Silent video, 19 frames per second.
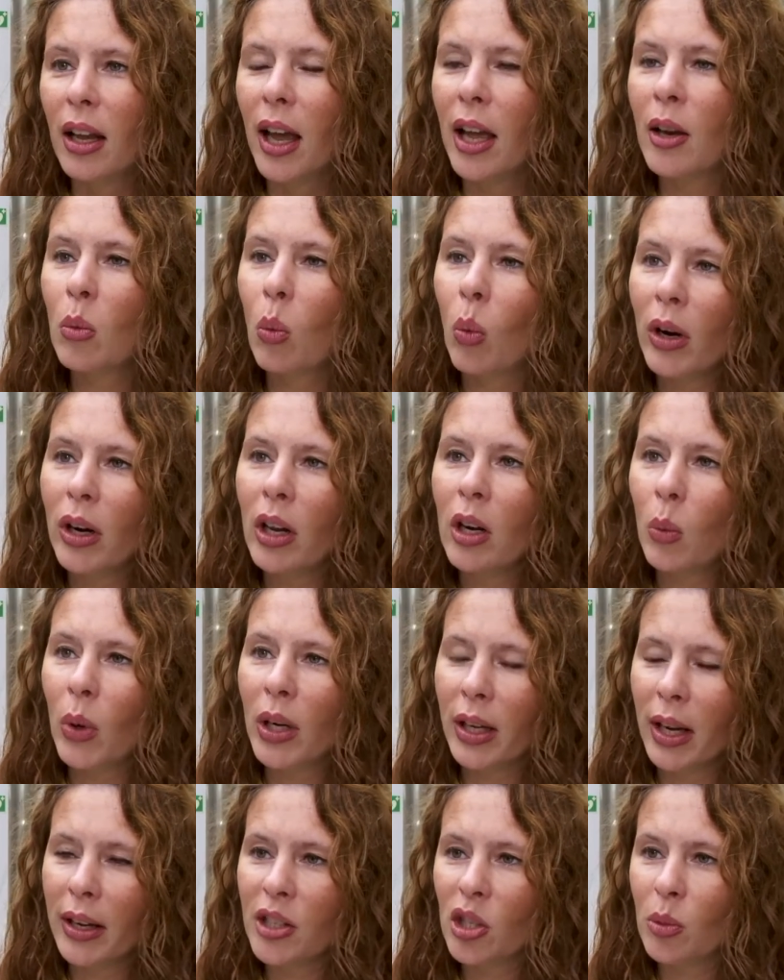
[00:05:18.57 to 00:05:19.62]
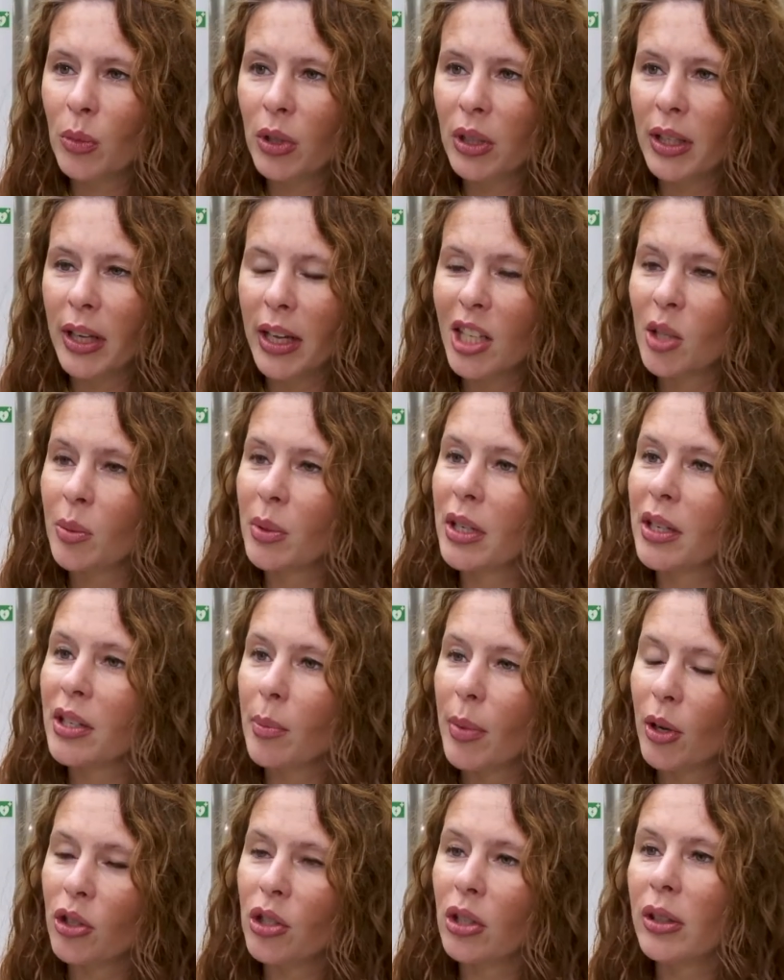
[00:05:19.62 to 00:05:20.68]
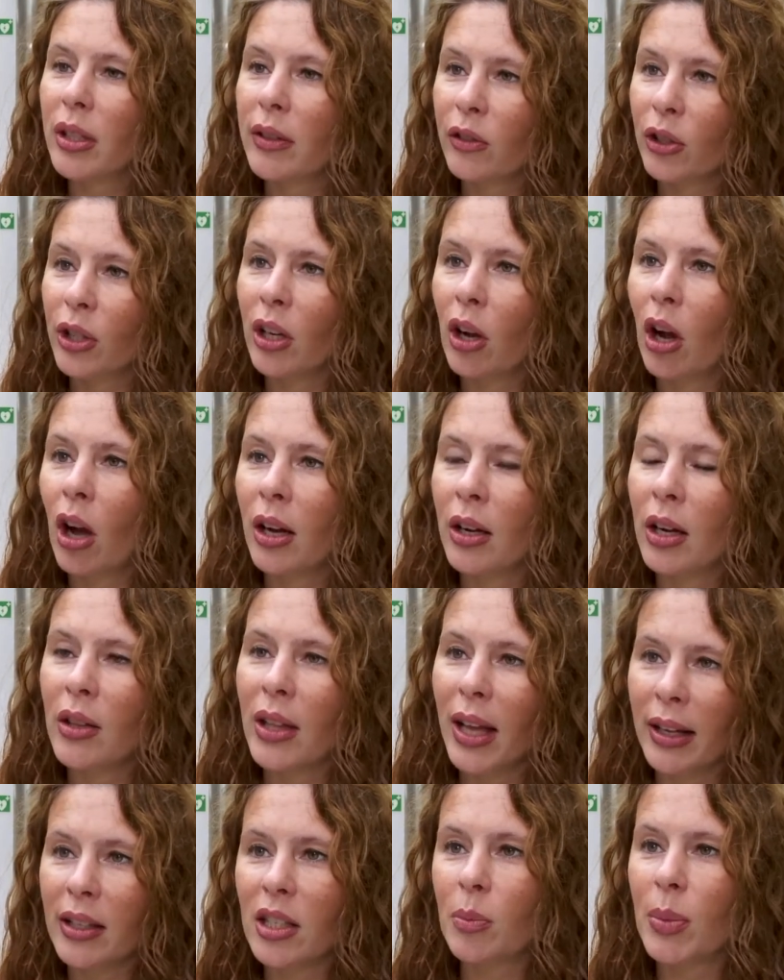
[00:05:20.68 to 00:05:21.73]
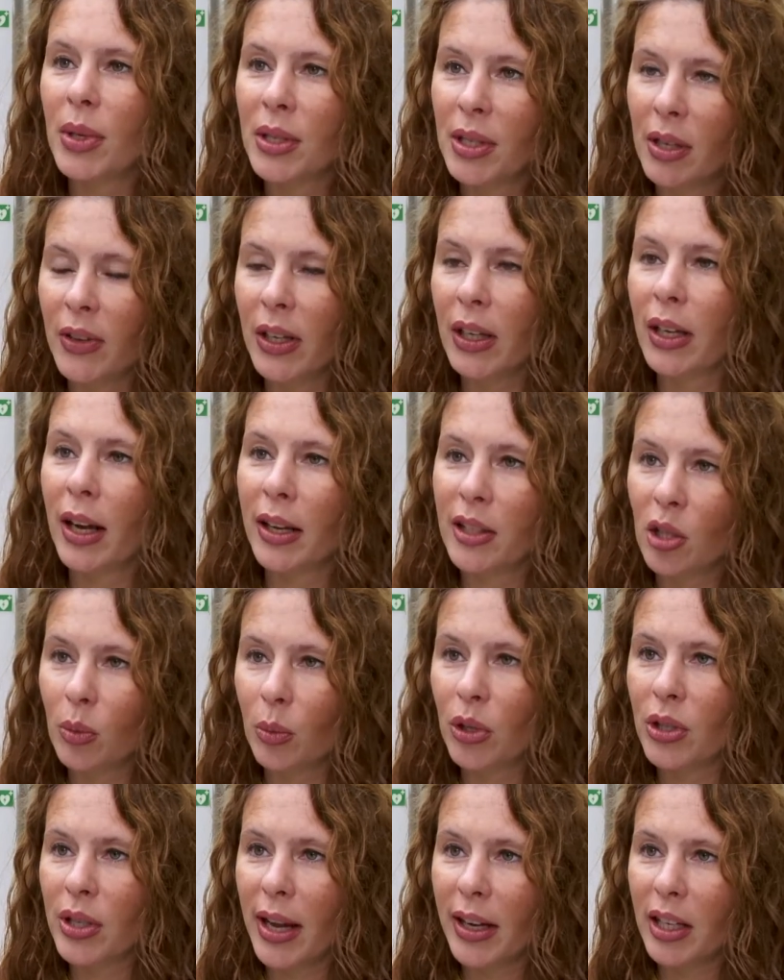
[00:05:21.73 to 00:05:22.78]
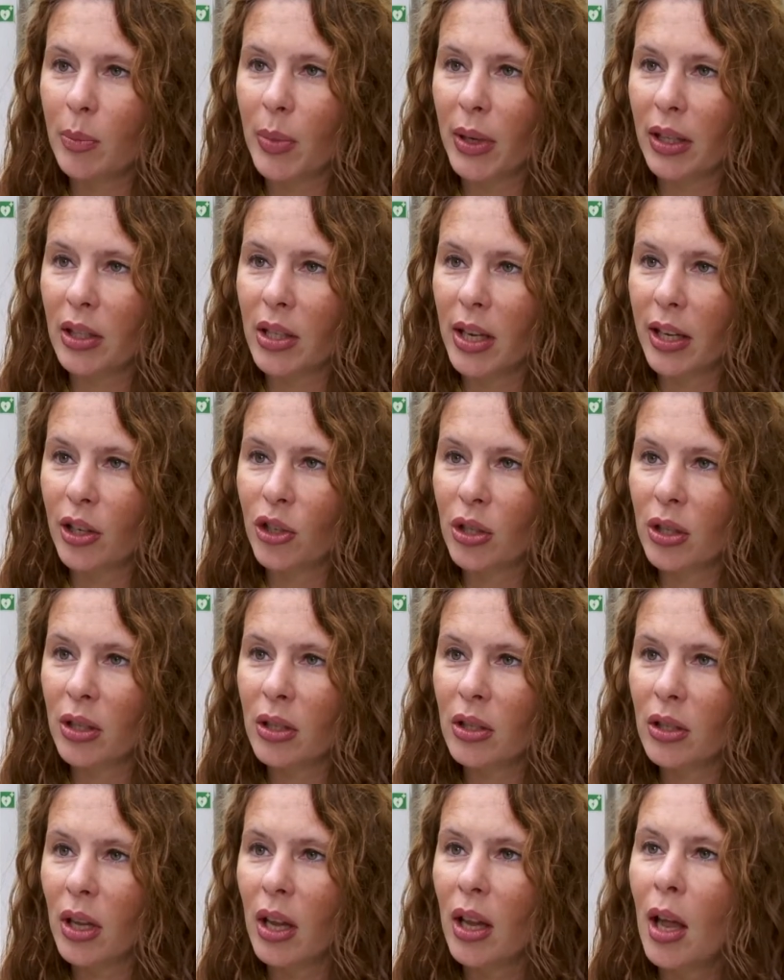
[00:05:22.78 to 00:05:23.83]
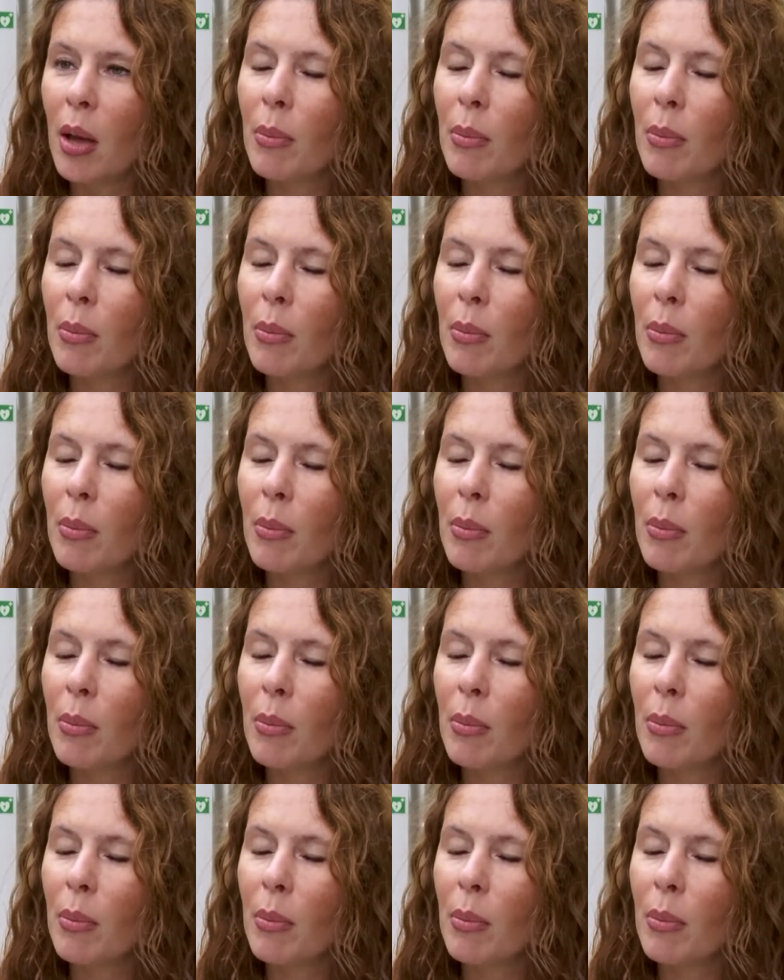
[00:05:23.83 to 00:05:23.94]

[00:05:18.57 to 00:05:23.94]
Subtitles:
And one-on-one customer engagement is about delivering on that specific customer's expectations,